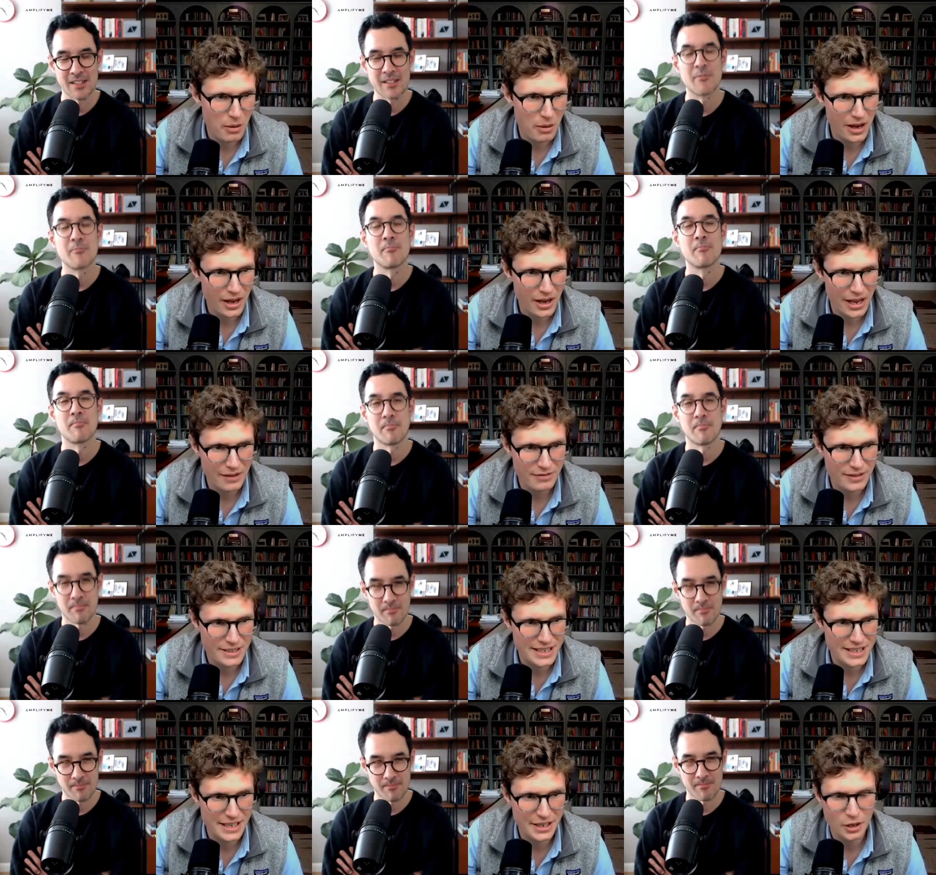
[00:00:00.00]
Speaker 1: lower,
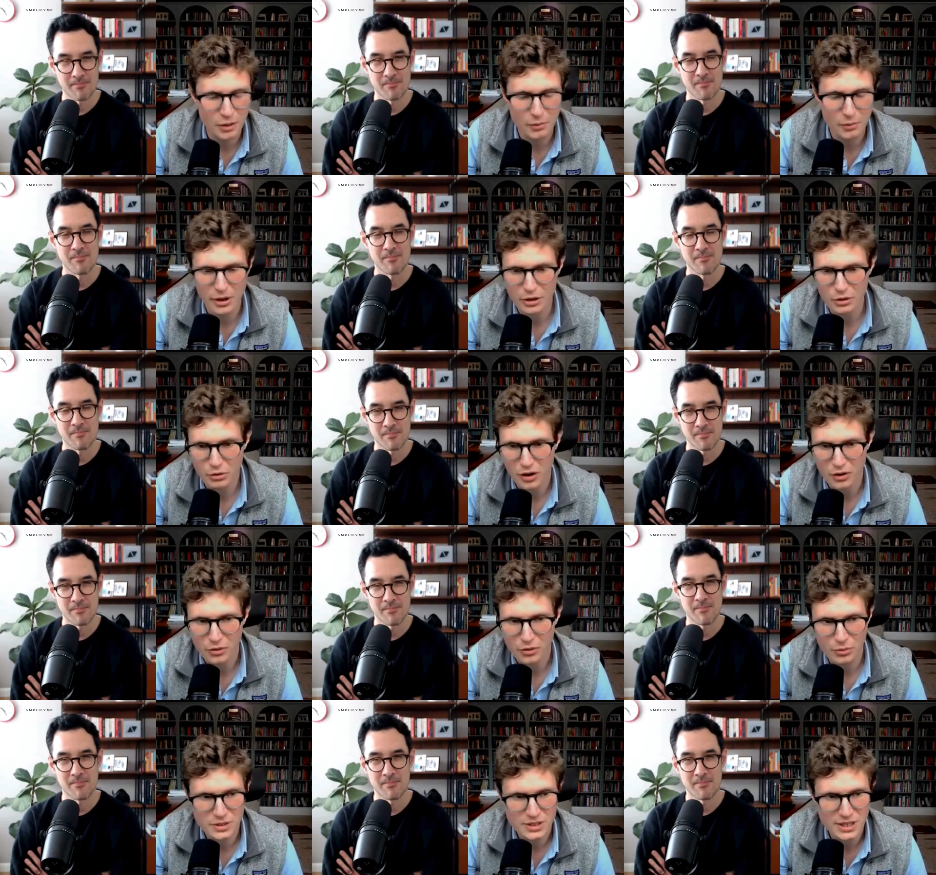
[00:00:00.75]
if its economic
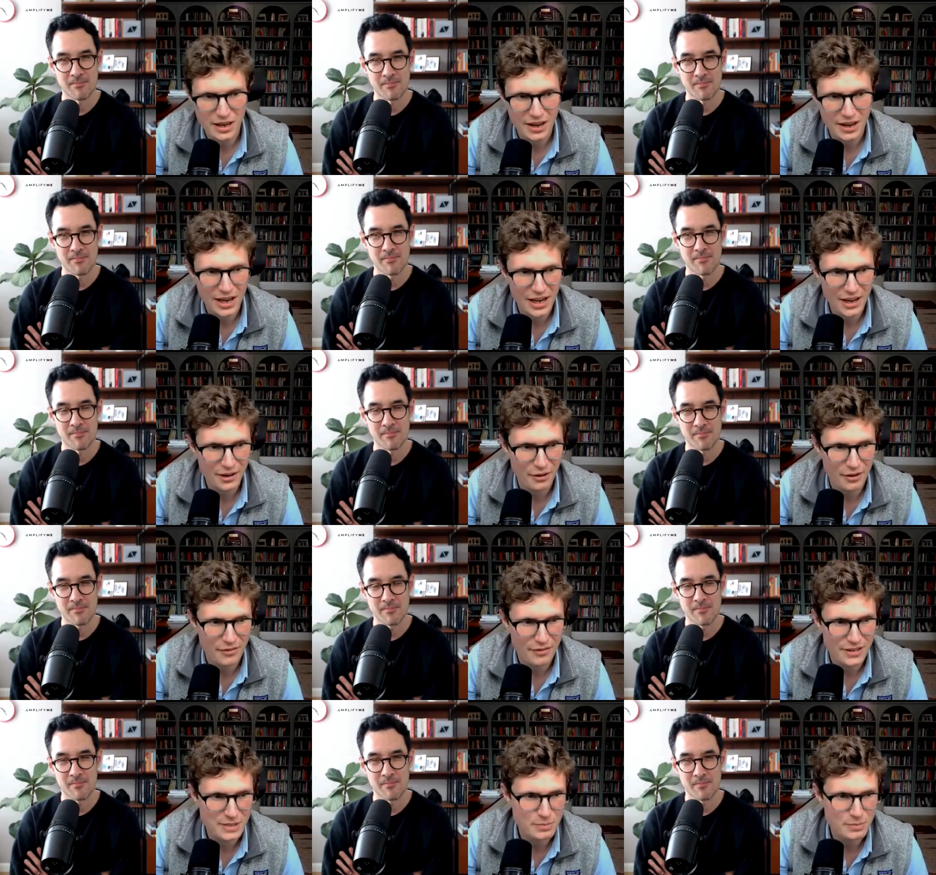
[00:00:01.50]
growth was
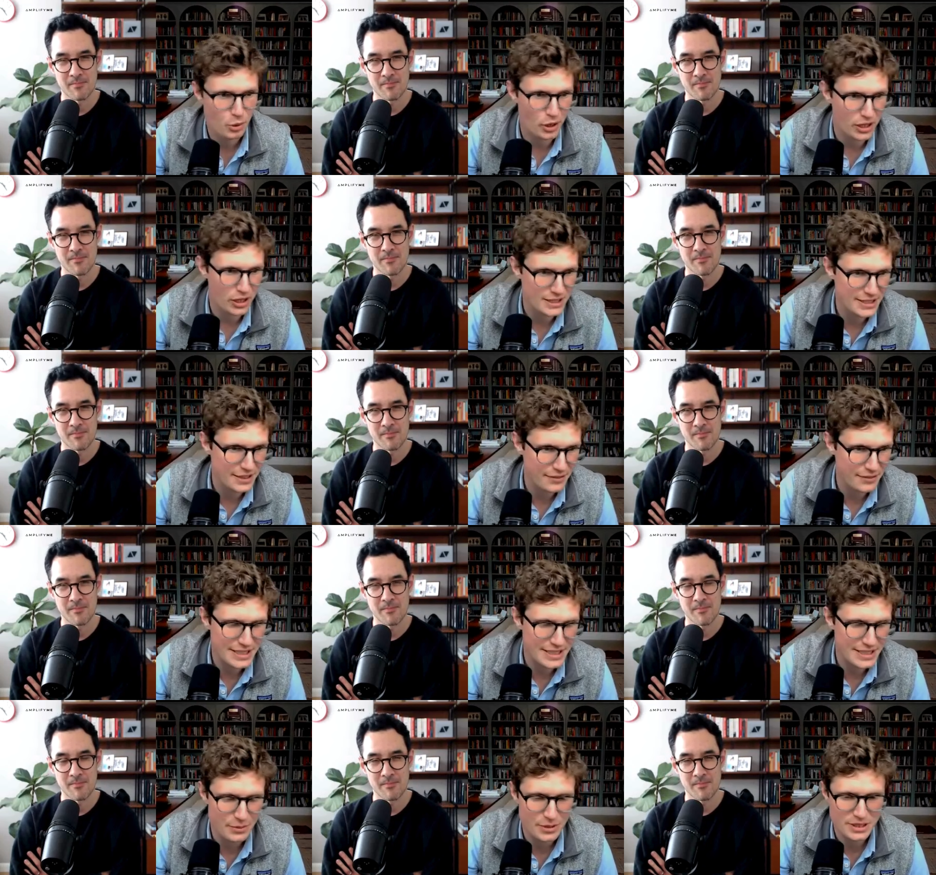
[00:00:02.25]
higher, if its
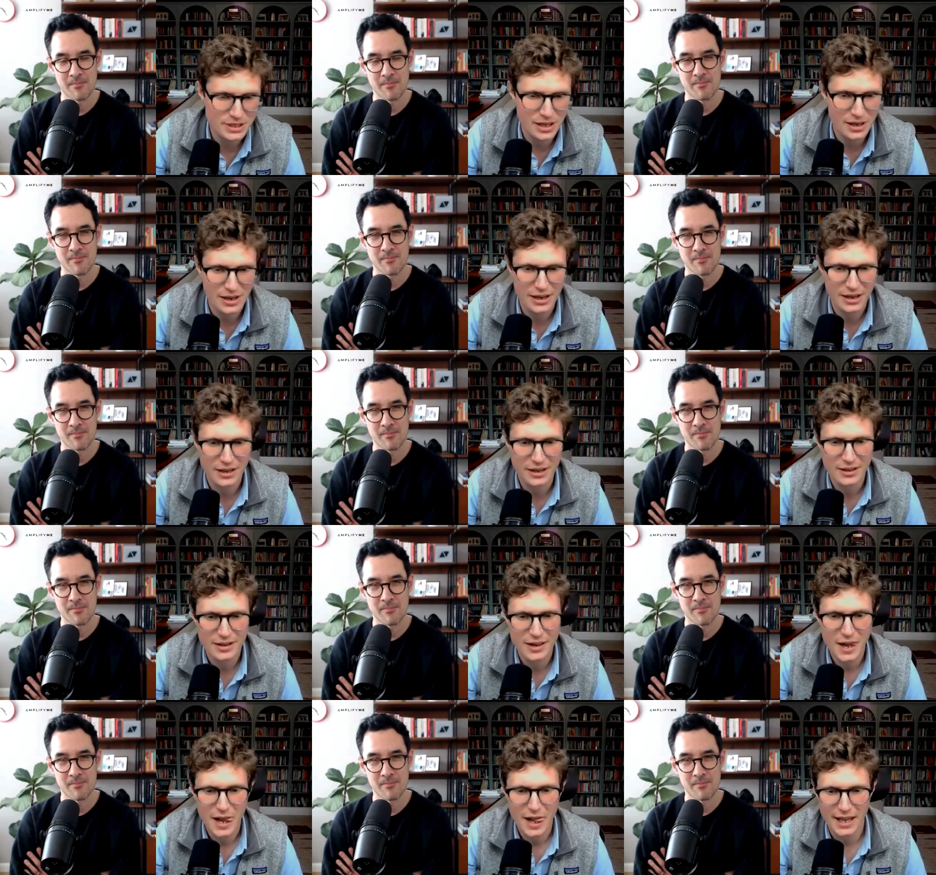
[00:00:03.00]
productivity was
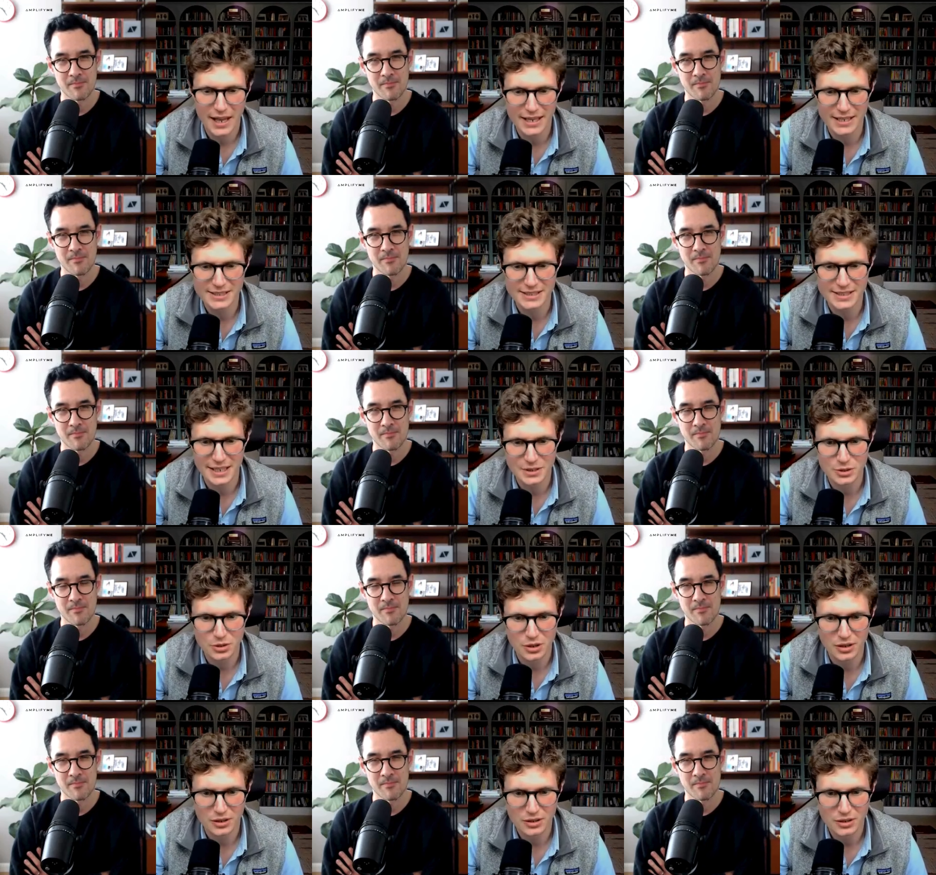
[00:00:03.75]
higher,
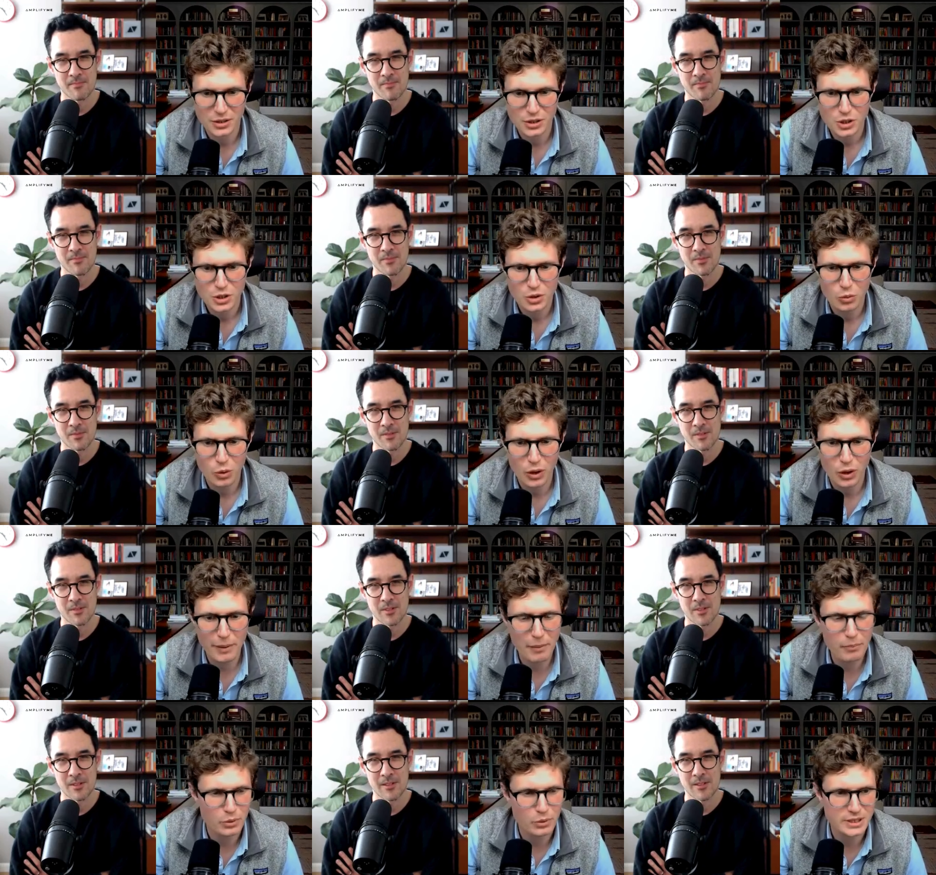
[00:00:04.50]
etc.
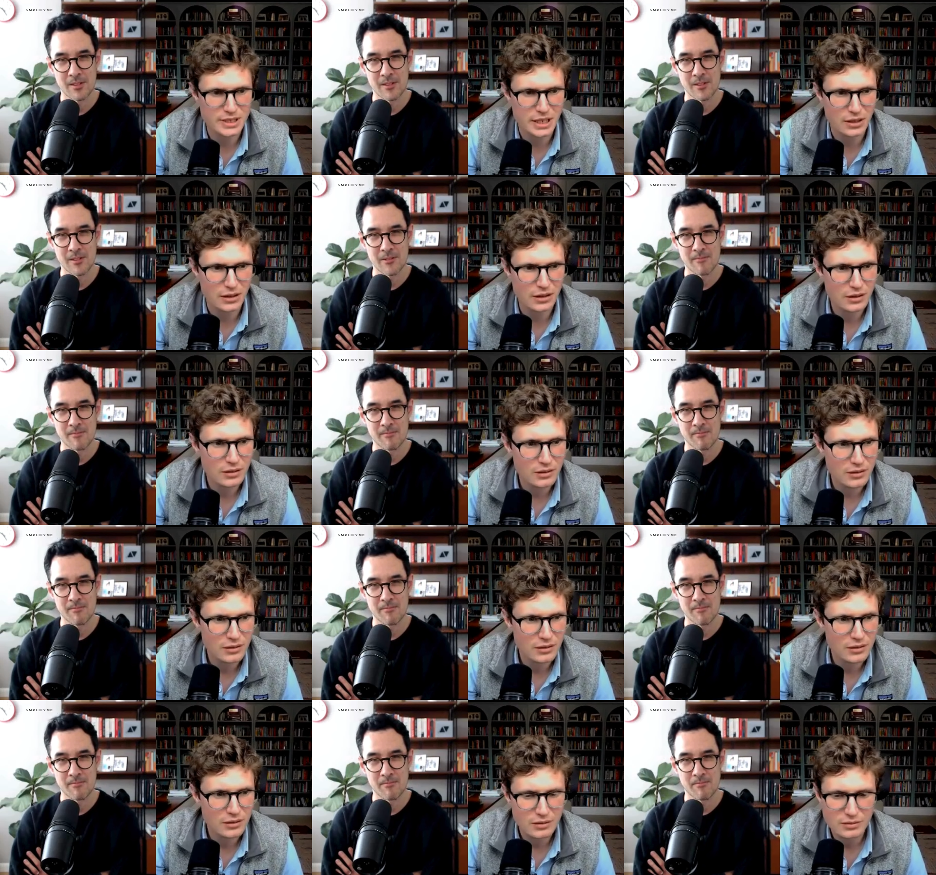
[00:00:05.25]
What about Brazil?
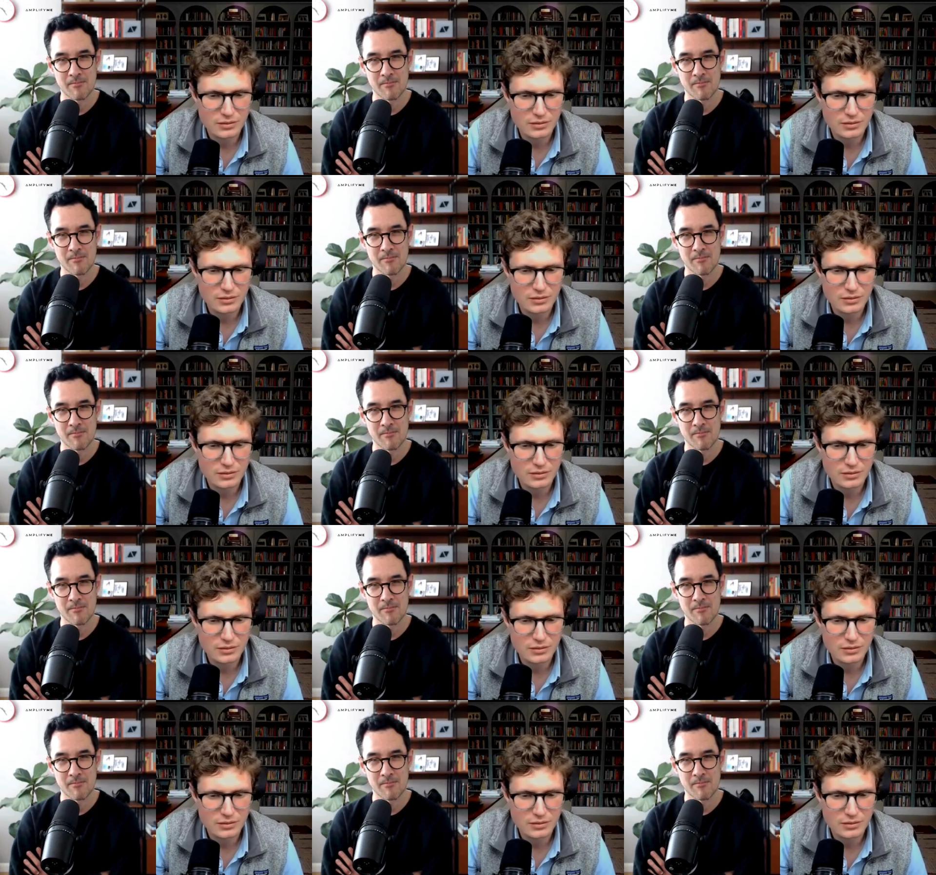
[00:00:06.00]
